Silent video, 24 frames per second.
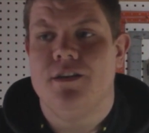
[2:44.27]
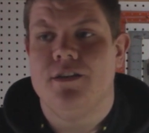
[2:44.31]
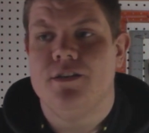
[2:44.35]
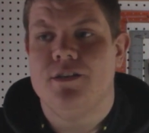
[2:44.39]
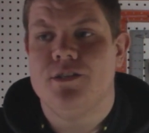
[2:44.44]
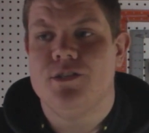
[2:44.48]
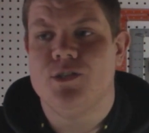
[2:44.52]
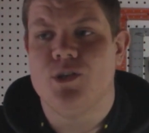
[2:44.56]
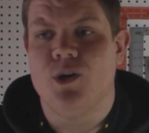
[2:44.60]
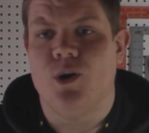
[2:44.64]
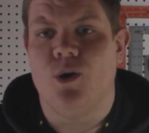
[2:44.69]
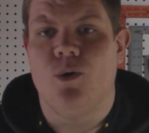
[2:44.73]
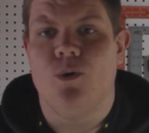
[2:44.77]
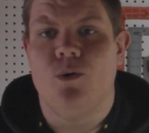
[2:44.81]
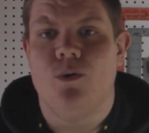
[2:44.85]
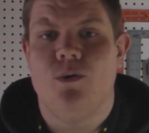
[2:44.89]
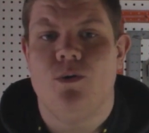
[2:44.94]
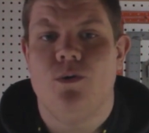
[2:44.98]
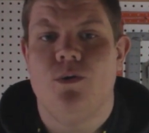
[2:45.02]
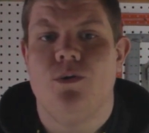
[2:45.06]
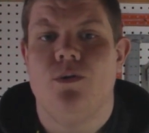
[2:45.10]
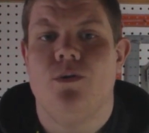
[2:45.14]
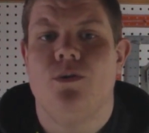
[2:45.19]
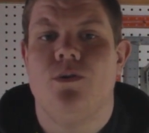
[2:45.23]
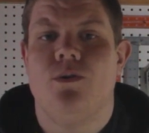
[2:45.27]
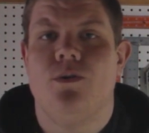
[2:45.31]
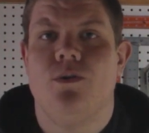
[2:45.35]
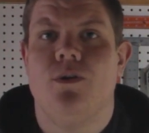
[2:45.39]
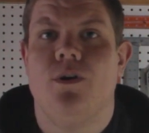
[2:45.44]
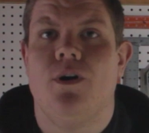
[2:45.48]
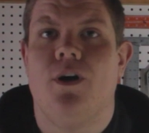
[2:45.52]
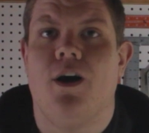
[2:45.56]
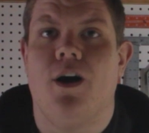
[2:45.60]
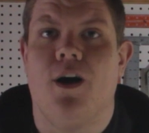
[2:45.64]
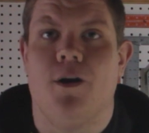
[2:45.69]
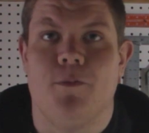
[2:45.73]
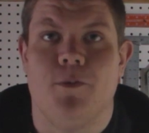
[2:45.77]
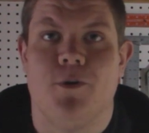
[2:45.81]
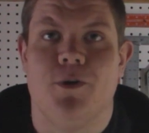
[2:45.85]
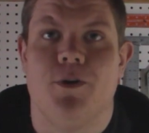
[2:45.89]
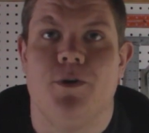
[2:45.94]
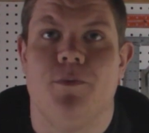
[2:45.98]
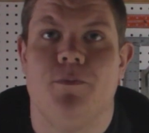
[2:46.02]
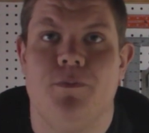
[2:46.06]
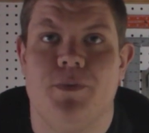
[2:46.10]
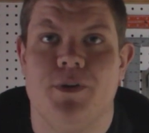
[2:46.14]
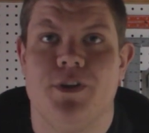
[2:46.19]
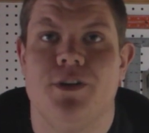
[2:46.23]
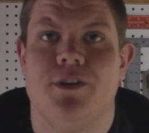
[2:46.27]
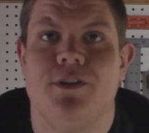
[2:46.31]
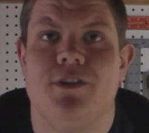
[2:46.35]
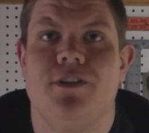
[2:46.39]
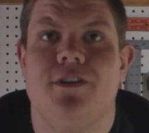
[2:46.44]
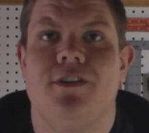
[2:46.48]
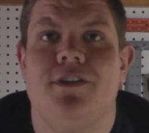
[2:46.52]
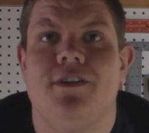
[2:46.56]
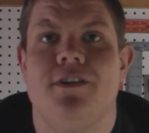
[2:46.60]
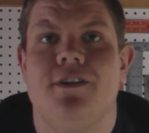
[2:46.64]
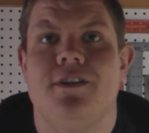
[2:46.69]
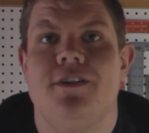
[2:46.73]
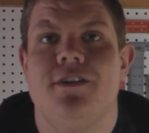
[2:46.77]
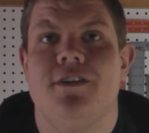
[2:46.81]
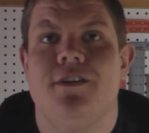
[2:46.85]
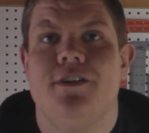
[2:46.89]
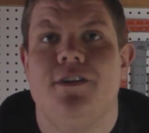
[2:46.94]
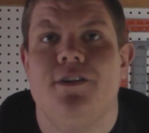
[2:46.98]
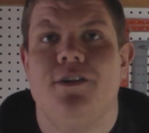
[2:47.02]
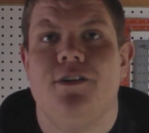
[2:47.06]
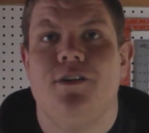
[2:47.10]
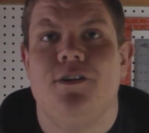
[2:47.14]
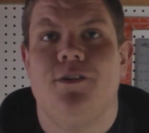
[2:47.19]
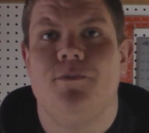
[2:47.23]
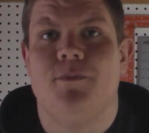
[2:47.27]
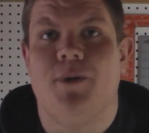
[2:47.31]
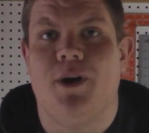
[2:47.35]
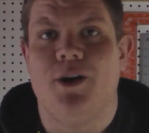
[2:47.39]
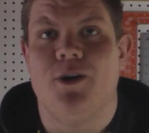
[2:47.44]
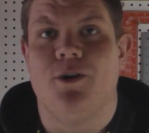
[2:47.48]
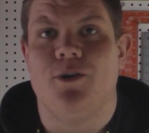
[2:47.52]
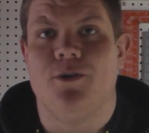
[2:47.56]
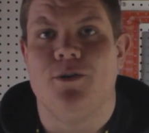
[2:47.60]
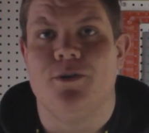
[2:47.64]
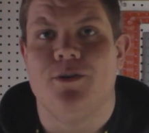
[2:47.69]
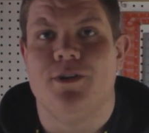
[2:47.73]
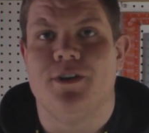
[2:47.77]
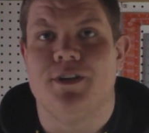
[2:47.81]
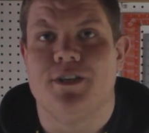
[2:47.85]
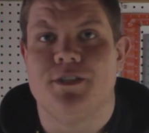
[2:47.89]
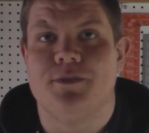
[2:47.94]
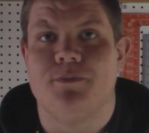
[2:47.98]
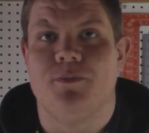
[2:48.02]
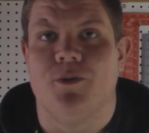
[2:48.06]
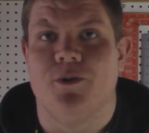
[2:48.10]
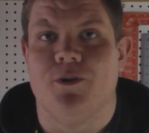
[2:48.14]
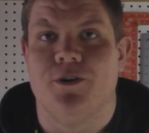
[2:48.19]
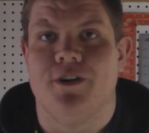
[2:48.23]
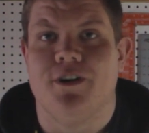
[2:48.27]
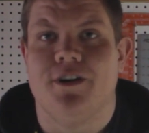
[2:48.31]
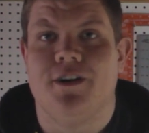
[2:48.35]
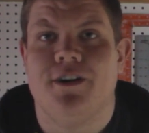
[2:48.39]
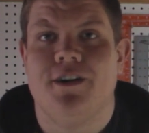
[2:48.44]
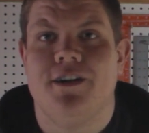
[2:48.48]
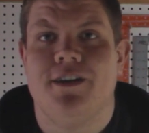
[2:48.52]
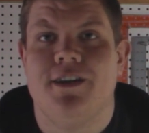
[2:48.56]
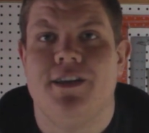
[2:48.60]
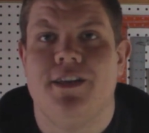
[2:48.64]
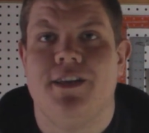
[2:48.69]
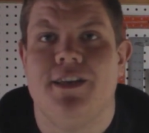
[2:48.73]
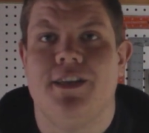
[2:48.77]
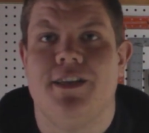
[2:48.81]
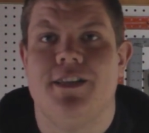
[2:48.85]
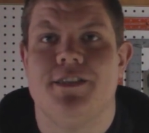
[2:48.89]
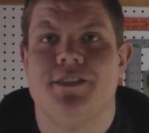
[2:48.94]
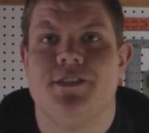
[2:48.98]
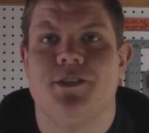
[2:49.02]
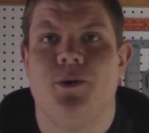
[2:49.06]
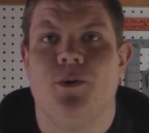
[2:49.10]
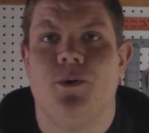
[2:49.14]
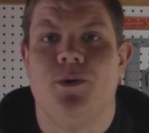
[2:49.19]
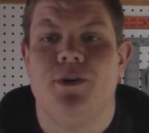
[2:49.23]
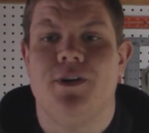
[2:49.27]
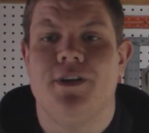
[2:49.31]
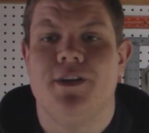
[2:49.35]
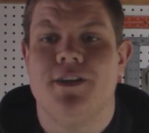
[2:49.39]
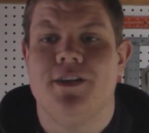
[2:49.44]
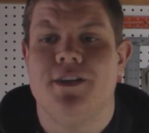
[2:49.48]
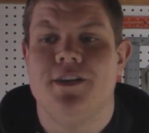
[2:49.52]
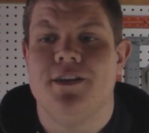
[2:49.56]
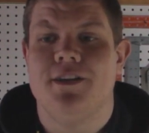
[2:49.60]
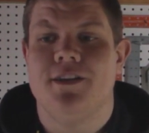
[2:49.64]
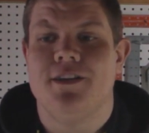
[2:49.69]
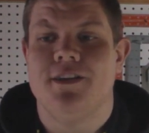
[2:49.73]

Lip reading: So I'm going to build my own Explorer. It is going